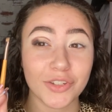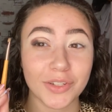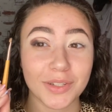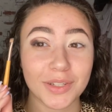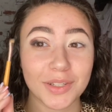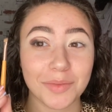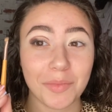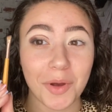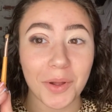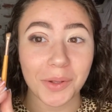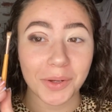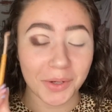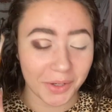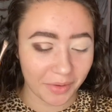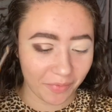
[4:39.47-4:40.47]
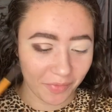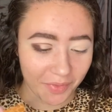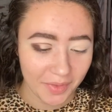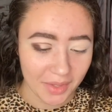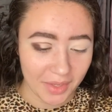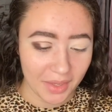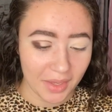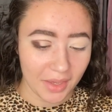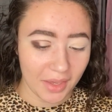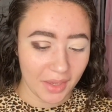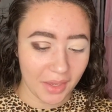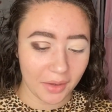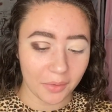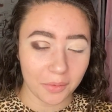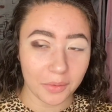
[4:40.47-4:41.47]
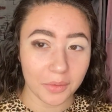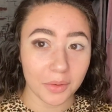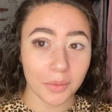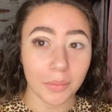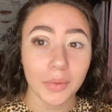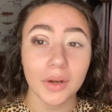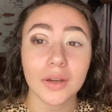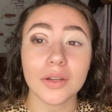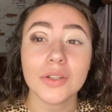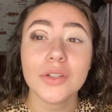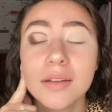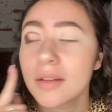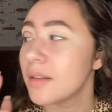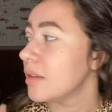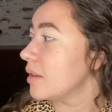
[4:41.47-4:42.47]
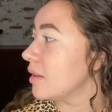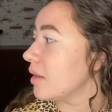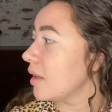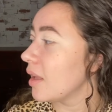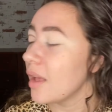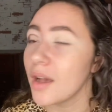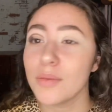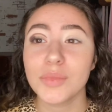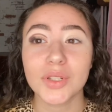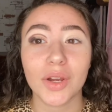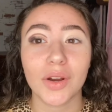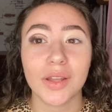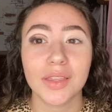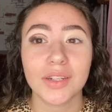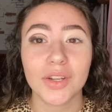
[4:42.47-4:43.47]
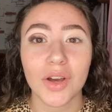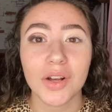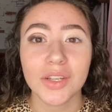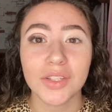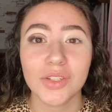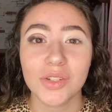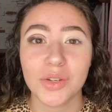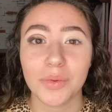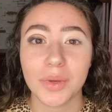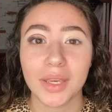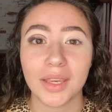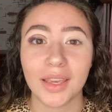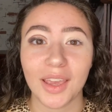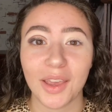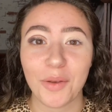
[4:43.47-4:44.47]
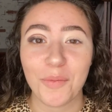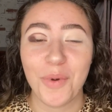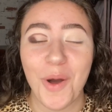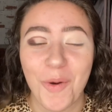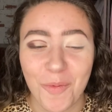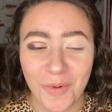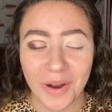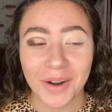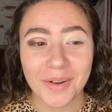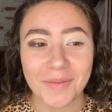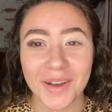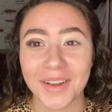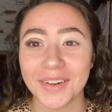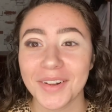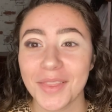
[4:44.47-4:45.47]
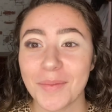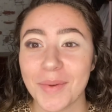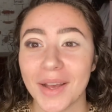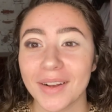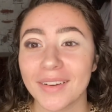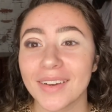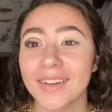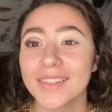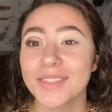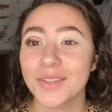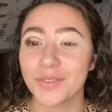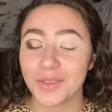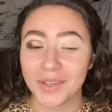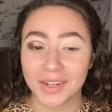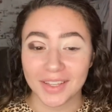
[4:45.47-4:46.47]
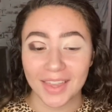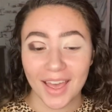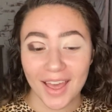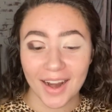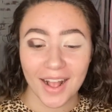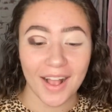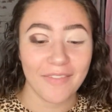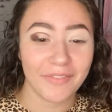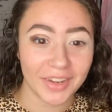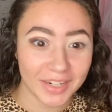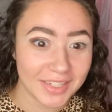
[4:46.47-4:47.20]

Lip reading: has a smaller angled brush. I'm sorry, the dog is chewing a water bottle in the background, so if you hear that, I'm very